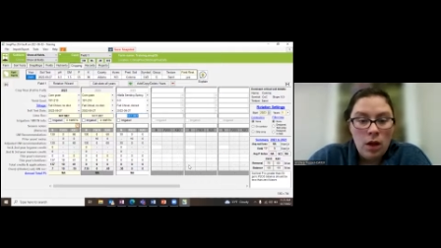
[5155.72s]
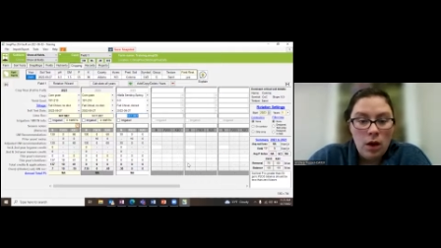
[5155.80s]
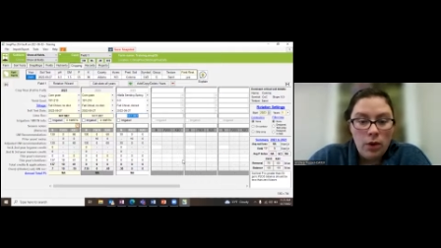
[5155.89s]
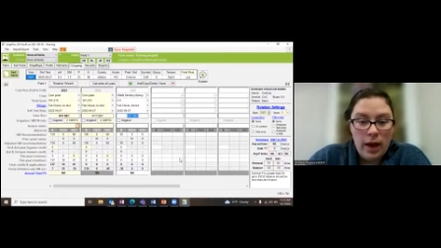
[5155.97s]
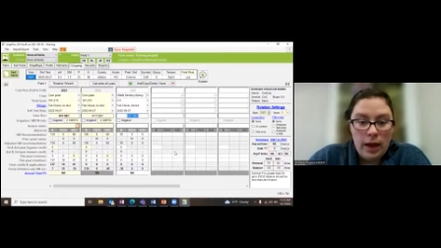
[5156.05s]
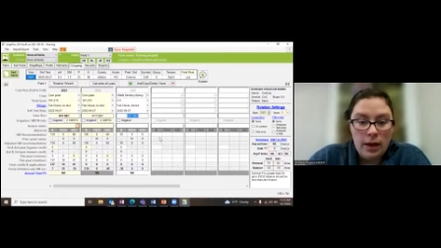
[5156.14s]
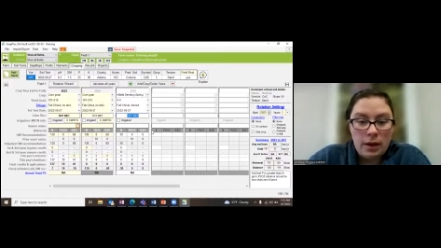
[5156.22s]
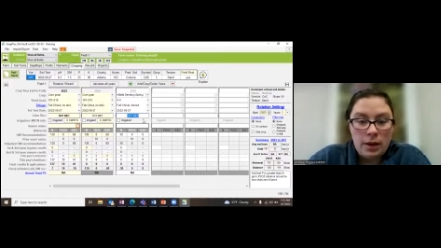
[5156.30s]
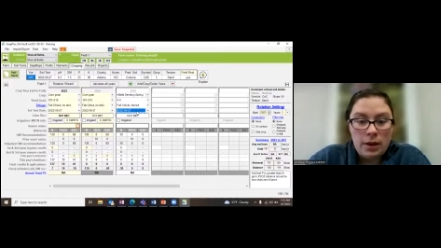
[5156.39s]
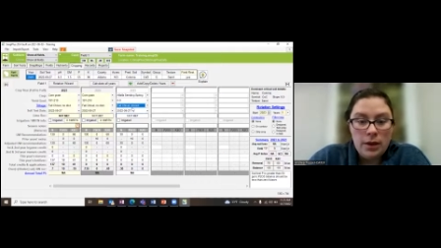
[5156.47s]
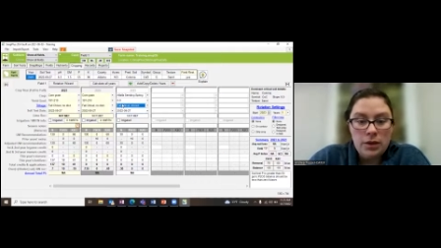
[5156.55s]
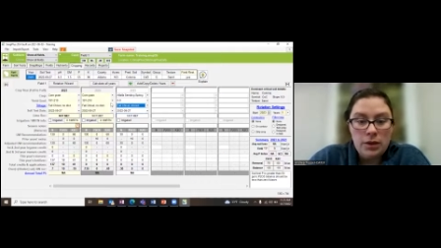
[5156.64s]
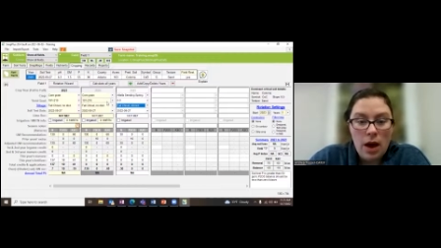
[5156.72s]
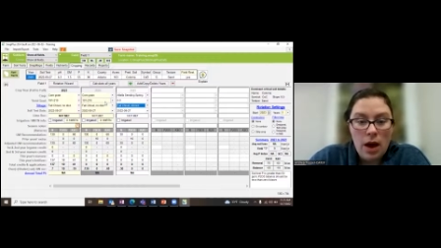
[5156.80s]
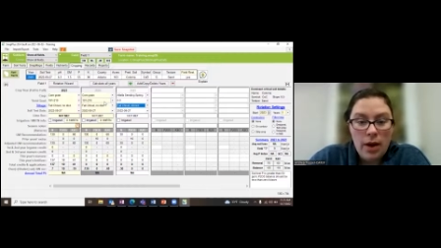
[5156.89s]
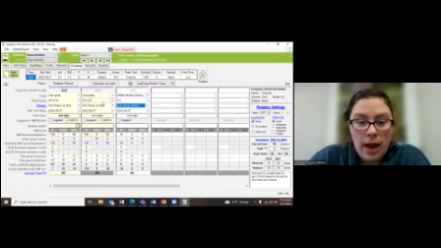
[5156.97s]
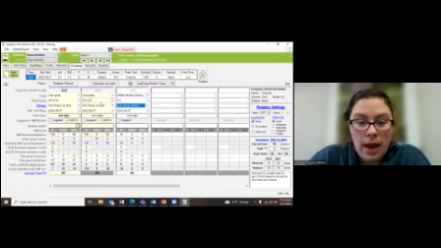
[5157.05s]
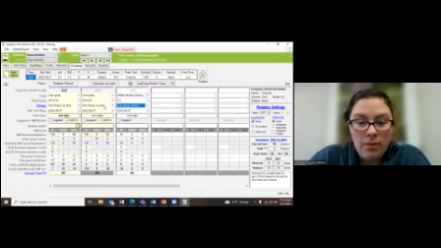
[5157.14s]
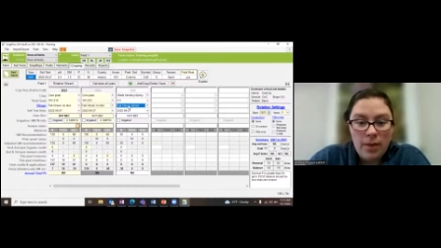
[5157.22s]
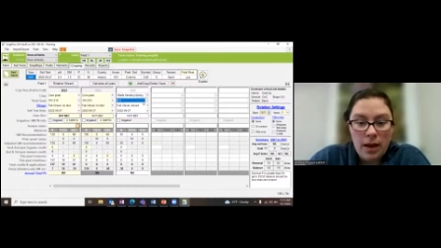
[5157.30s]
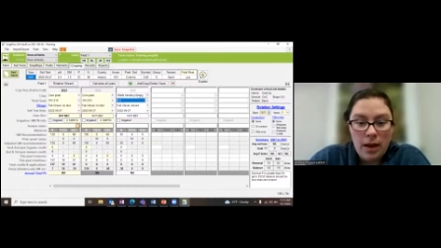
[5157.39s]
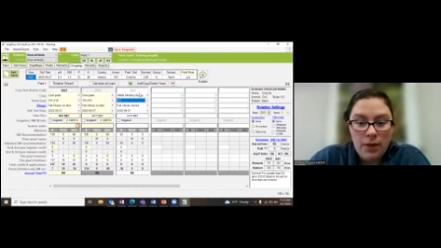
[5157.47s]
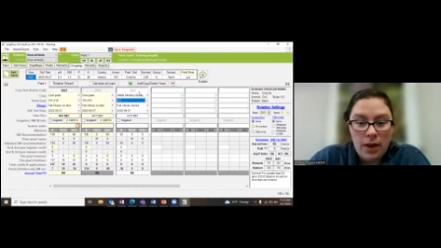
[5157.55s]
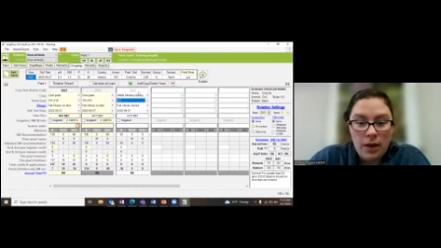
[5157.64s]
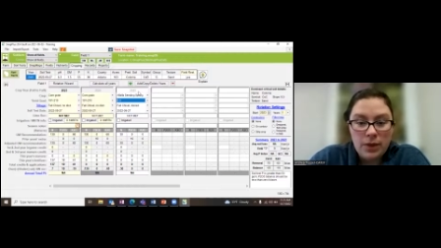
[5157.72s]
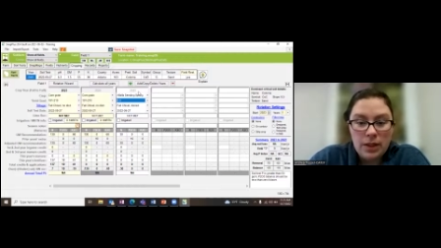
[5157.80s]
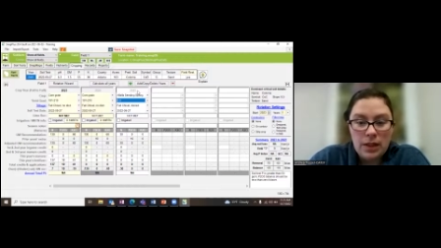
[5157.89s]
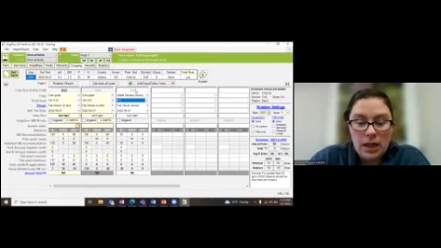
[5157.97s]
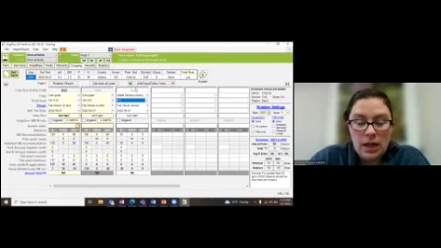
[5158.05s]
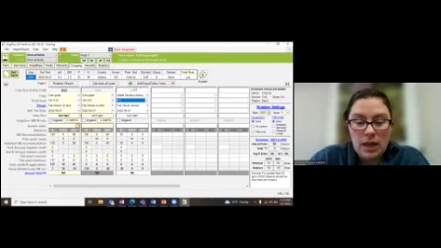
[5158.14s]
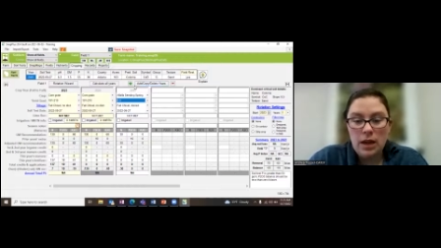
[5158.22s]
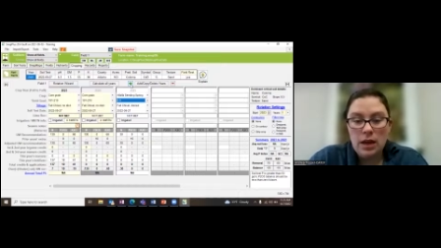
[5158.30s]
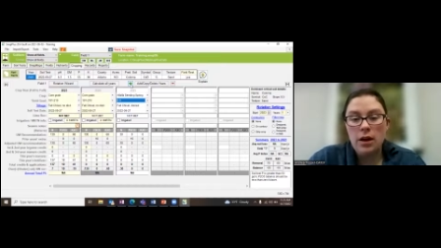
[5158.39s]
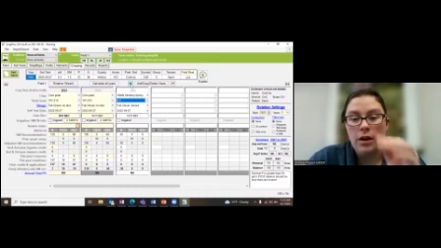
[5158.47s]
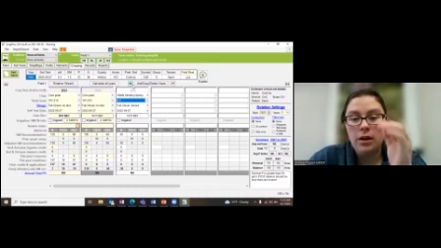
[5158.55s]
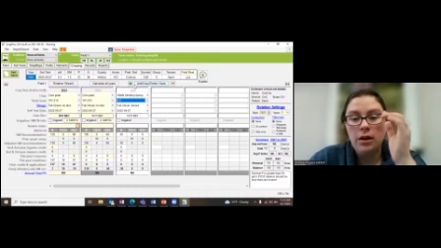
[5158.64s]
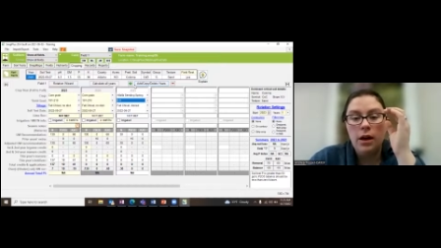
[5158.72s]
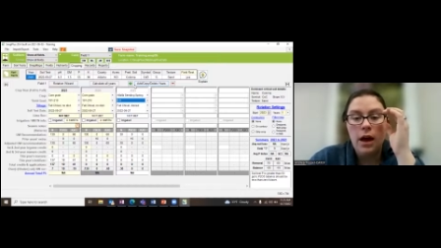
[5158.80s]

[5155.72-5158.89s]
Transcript: Okay, so now I have my alfalfa seeding year.